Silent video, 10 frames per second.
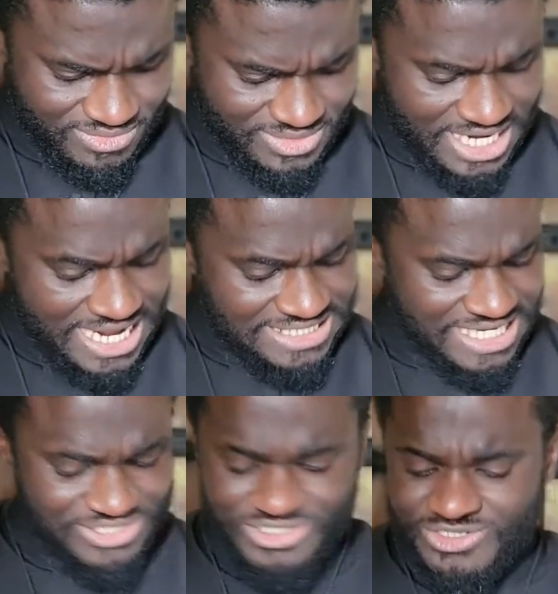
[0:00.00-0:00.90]
And I
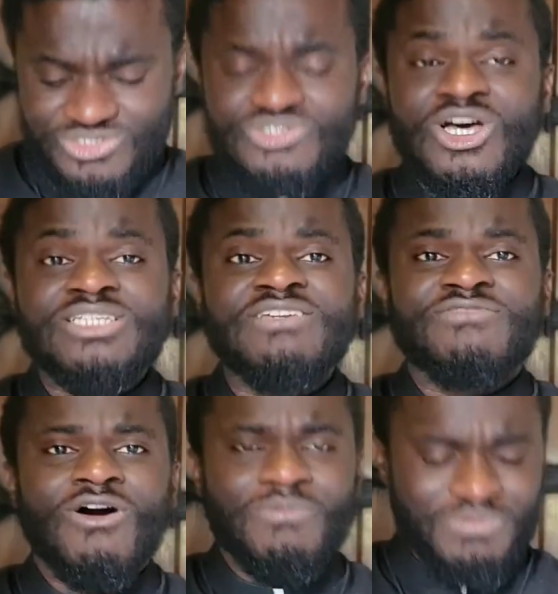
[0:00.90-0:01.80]
say to you, do not give
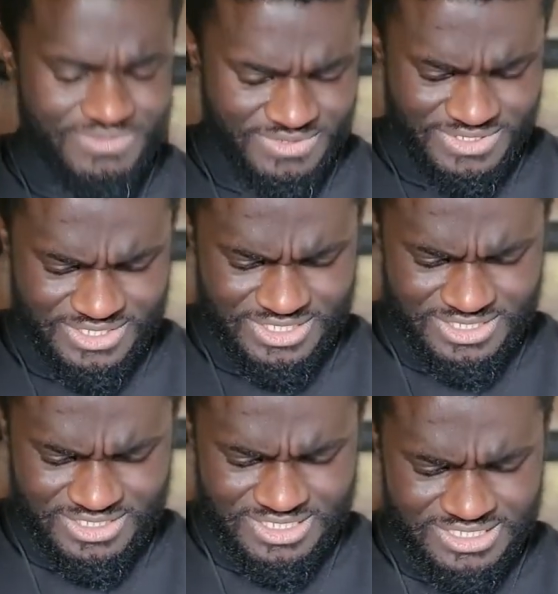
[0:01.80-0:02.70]
up.
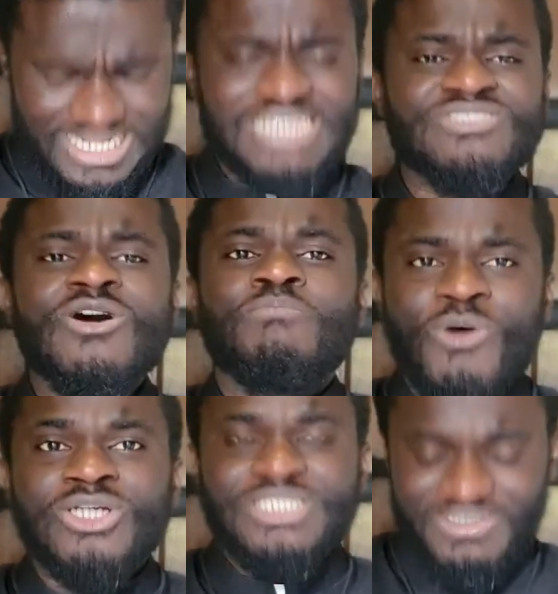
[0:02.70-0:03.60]
There's no
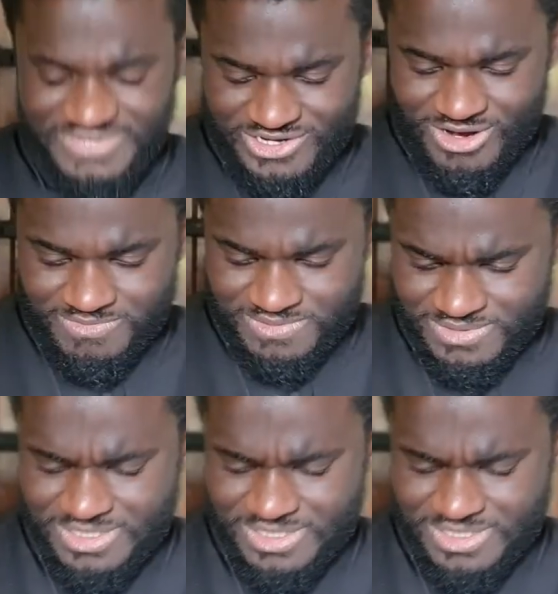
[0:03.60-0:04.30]
point giving up.